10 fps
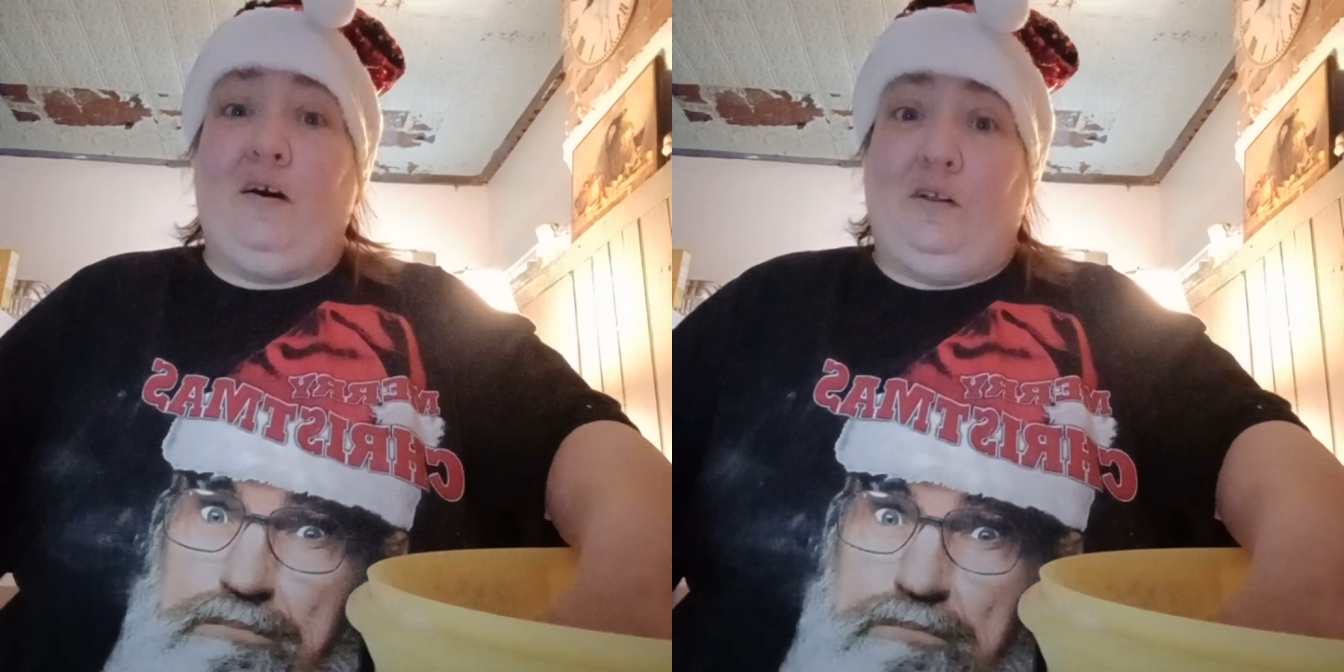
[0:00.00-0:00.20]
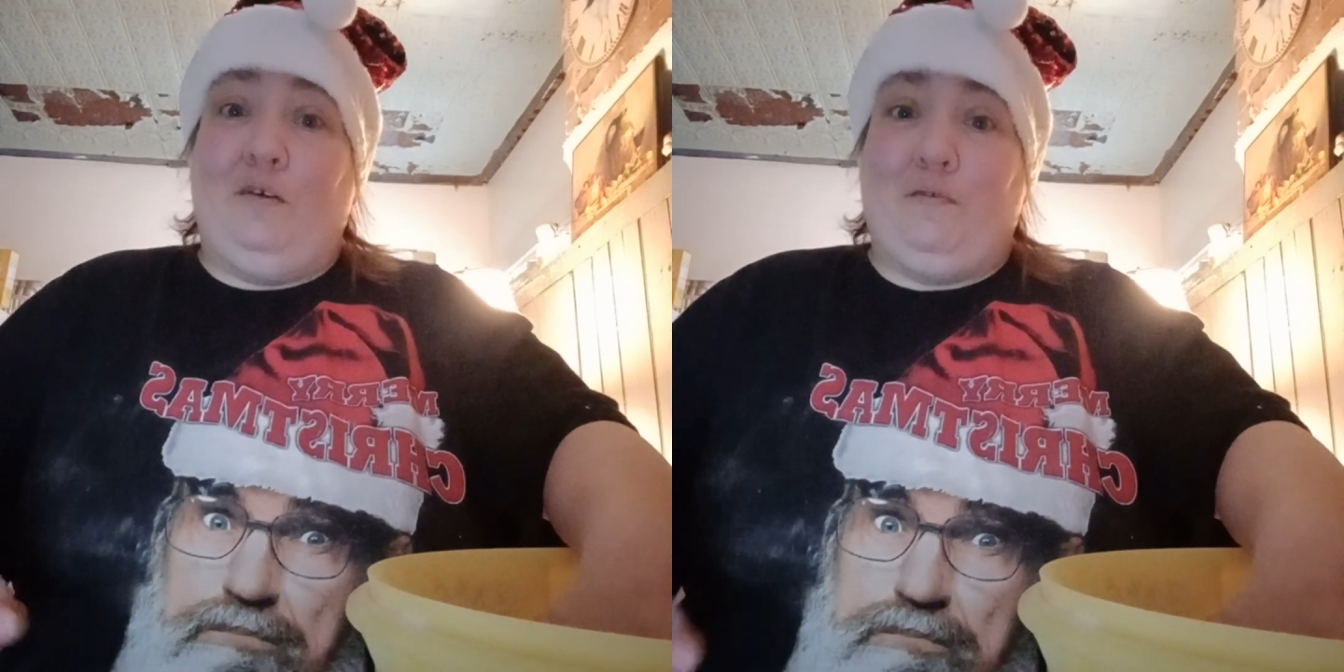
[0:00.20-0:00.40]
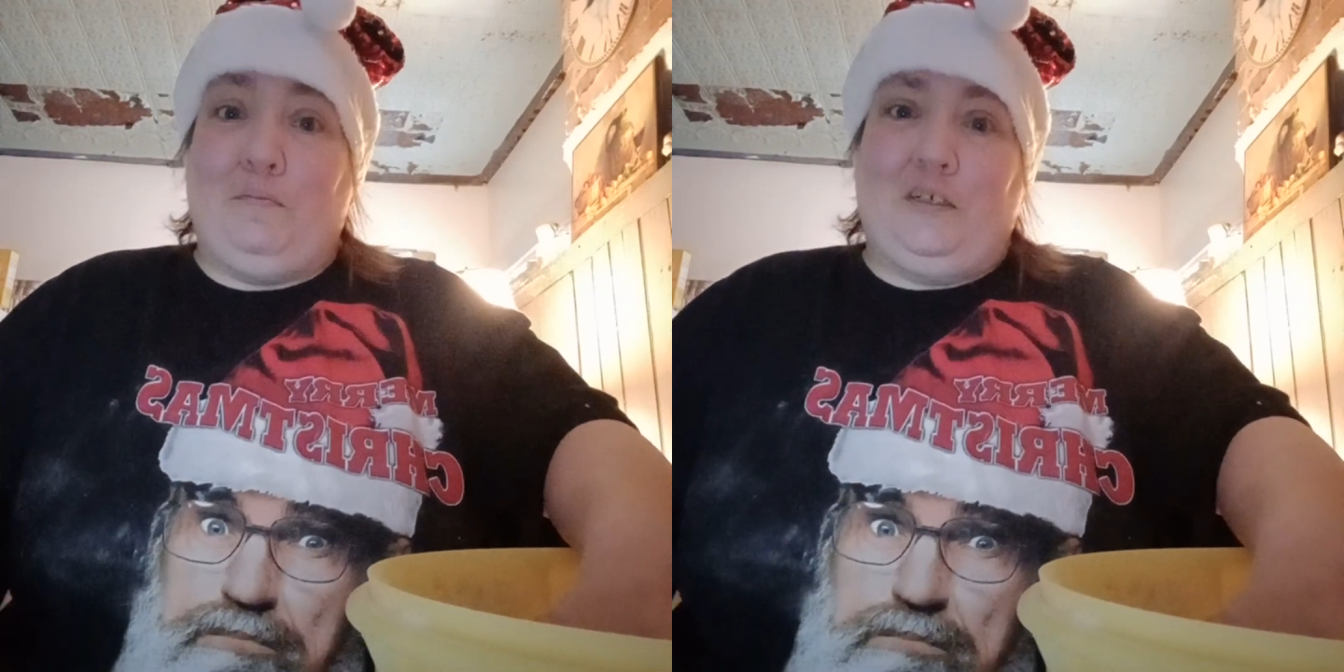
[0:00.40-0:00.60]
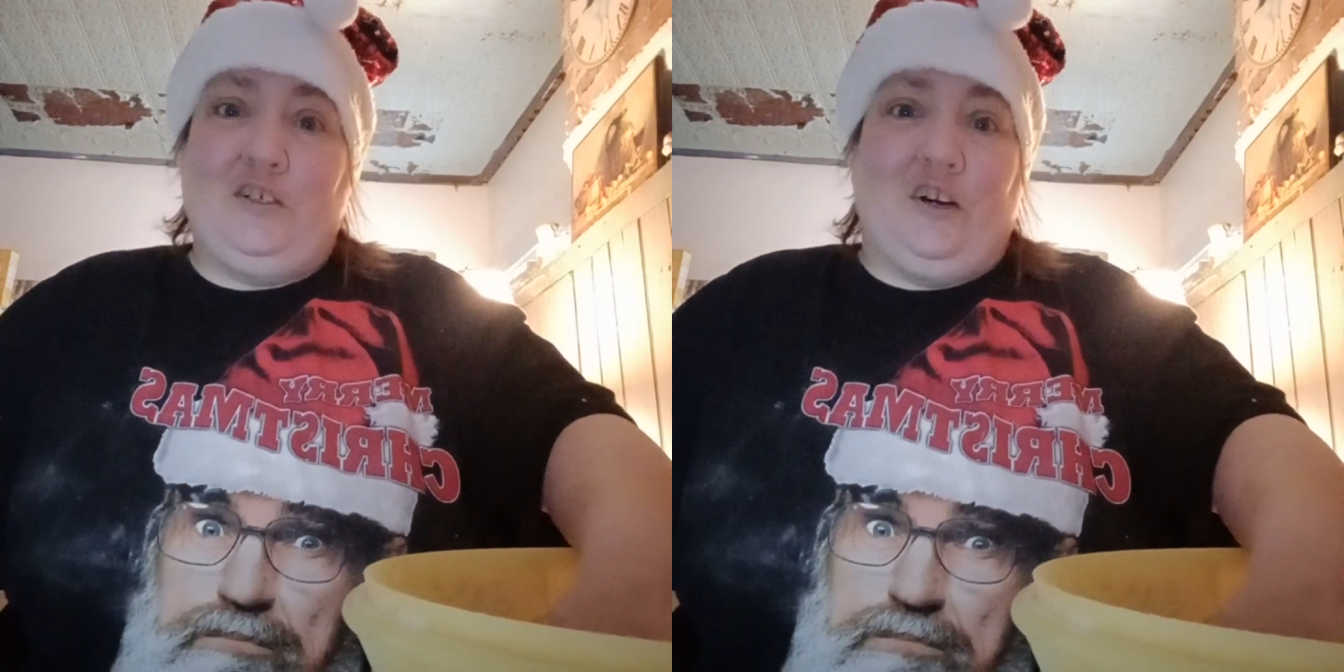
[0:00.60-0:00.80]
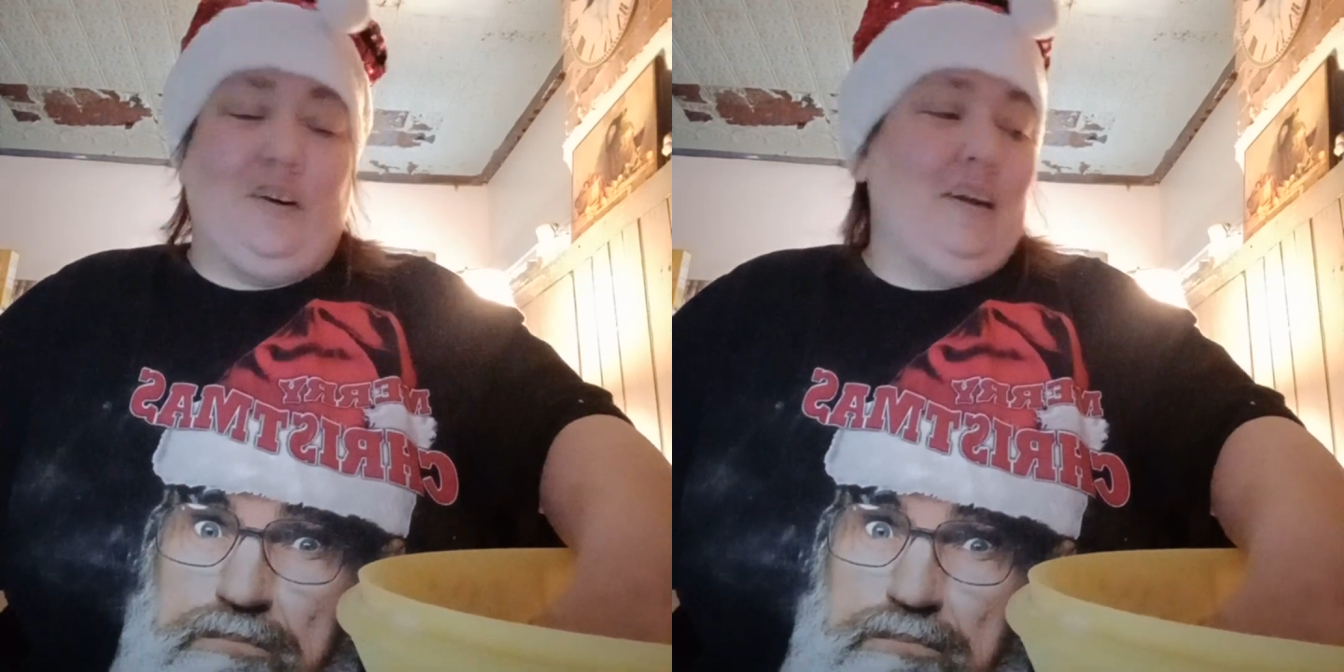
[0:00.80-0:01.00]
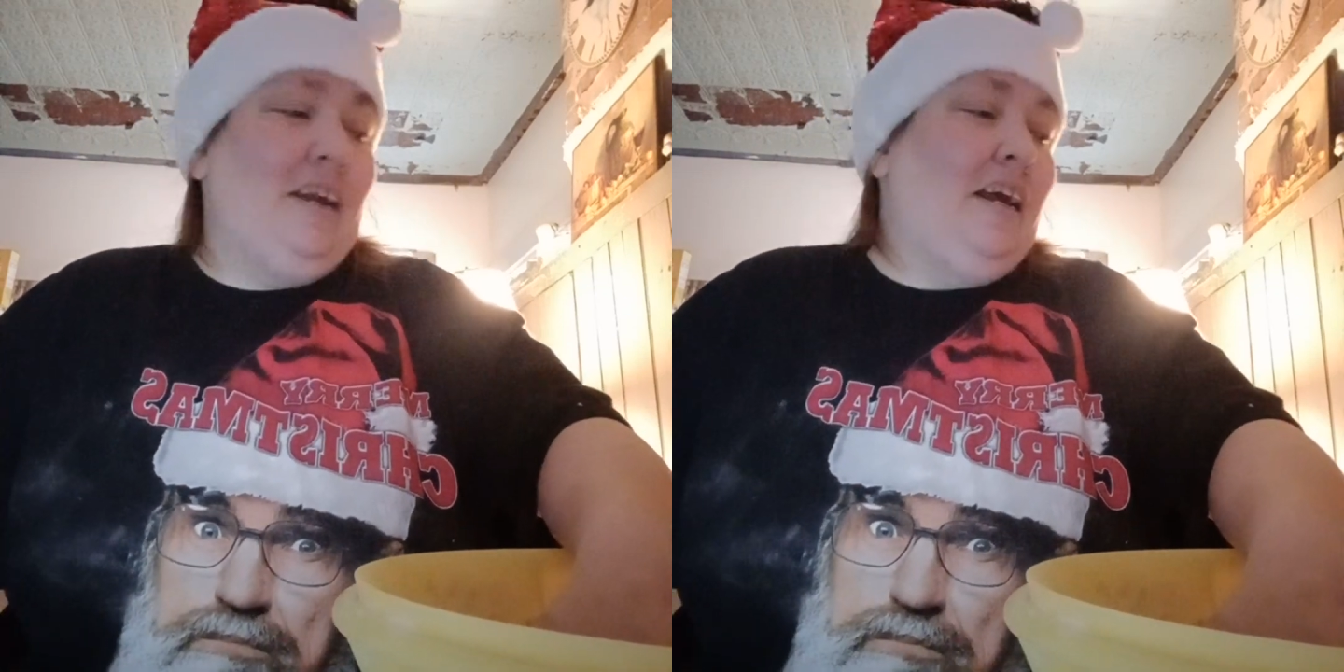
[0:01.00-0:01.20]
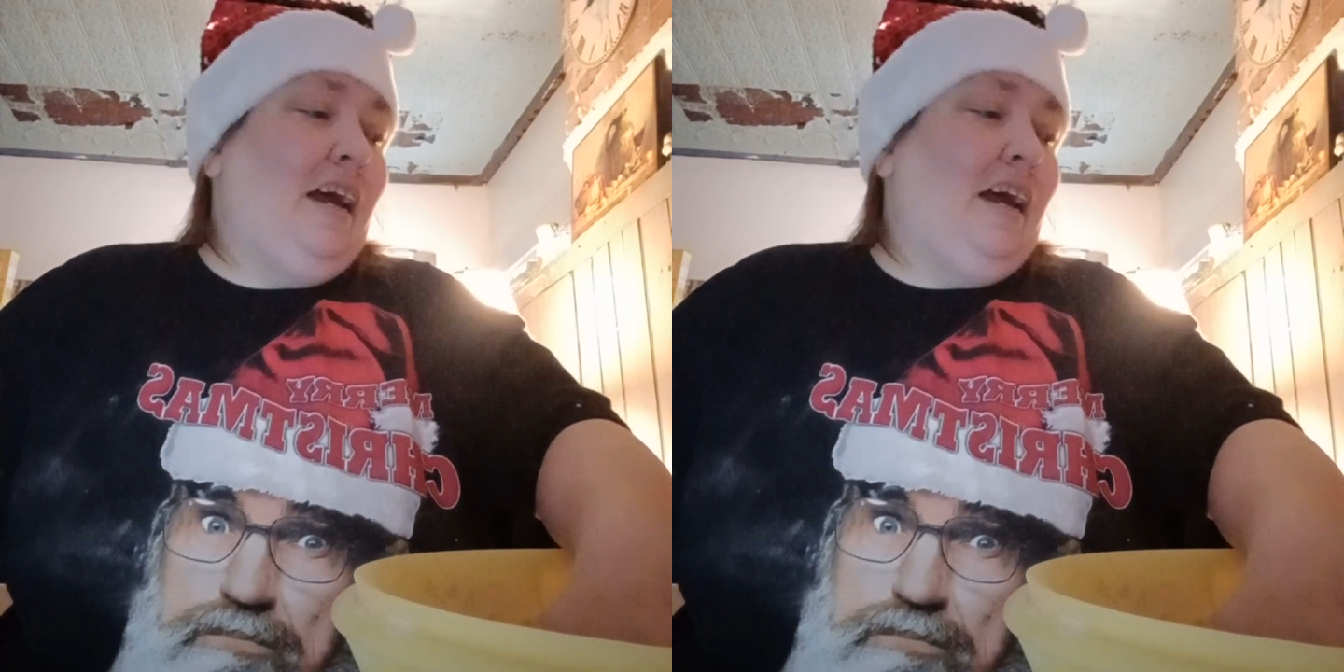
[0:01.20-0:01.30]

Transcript: all over my shirt.